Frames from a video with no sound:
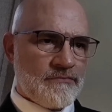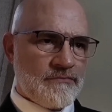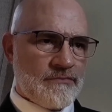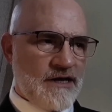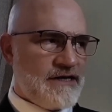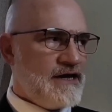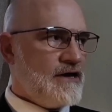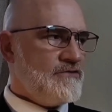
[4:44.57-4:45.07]

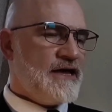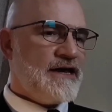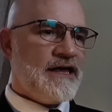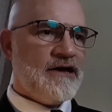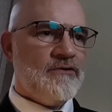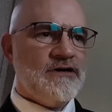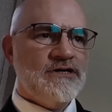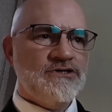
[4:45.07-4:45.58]
And now that
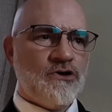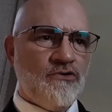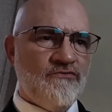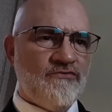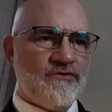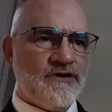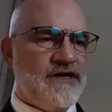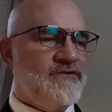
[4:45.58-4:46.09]
era is
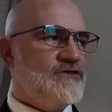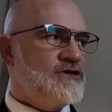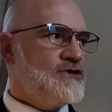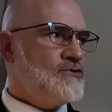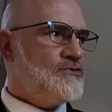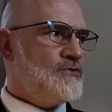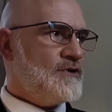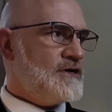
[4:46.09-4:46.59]
over. Even the
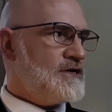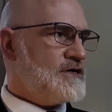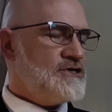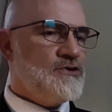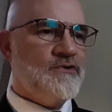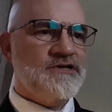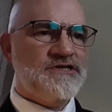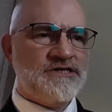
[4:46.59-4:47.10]
new U.S.